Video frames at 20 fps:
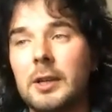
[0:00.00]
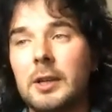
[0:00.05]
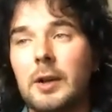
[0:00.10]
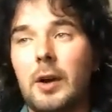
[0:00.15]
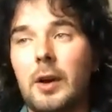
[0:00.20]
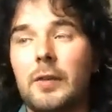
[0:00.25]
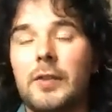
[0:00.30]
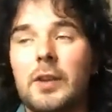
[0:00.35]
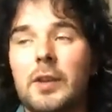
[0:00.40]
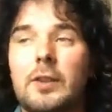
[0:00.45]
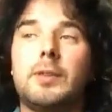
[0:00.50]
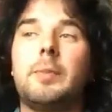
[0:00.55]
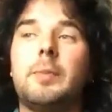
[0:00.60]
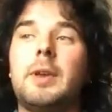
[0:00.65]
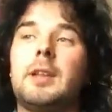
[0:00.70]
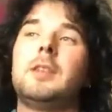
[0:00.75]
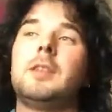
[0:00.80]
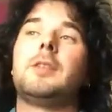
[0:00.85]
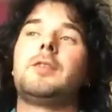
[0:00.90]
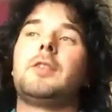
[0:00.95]
Obviously, it's a
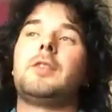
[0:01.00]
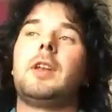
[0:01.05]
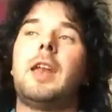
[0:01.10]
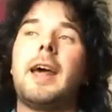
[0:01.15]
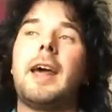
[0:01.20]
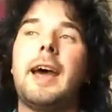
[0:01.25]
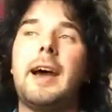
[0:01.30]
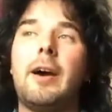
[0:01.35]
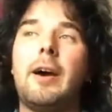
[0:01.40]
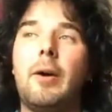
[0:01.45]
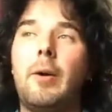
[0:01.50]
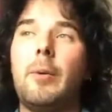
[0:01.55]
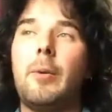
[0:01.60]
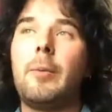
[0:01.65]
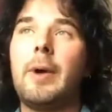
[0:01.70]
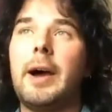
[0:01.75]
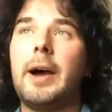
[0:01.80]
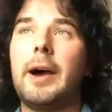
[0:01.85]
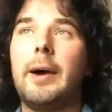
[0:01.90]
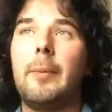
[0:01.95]
bit different now,
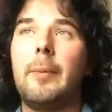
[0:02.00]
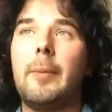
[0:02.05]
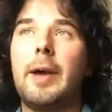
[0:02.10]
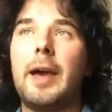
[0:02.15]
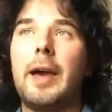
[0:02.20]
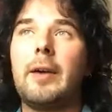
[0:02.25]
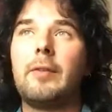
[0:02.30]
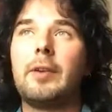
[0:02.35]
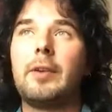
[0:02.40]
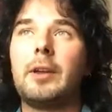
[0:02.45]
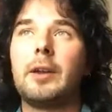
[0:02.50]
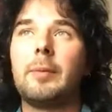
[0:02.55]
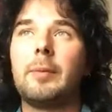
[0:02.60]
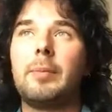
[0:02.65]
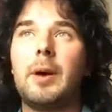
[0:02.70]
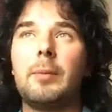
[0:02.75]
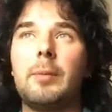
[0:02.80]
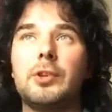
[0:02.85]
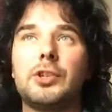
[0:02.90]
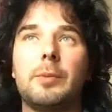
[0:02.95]
having a
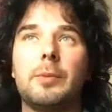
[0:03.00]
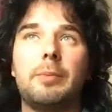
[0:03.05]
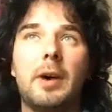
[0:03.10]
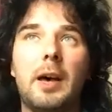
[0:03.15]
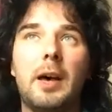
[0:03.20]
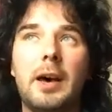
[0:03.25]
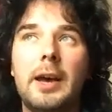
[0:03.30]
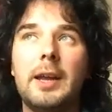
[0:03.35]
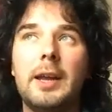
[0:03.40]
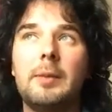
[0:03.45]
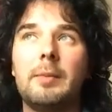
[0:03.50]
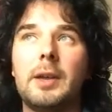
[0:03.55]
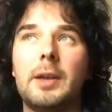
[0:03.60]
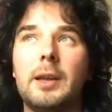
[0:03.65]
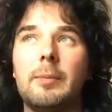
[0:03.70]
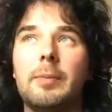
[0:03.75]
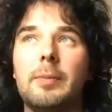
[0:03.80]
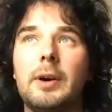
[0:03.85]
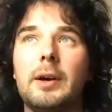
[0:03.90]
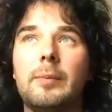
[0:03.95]
publisher behind
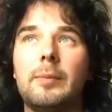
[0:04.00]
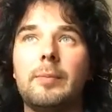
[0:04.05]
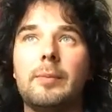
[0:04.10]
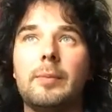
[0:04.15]
me, but